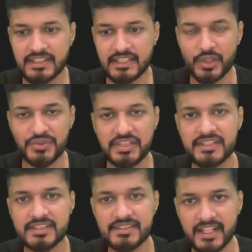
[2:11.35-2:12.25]
Now
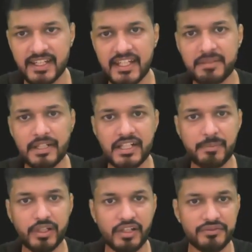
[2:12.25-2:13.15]
6 is again
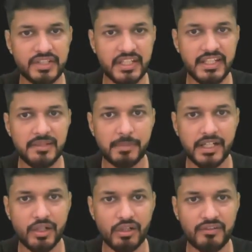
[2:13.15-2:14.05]
multiple of 3
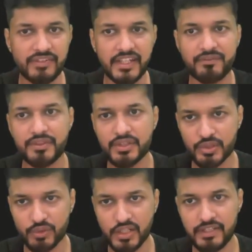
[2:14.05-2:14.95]
but not 5.
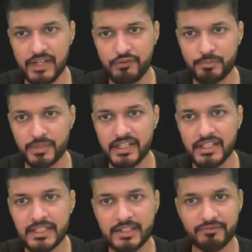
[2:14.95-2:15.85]
So what we have to
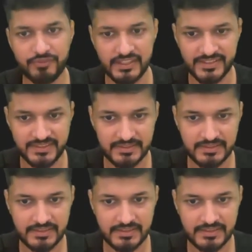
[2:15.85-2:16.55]
print? Fizz.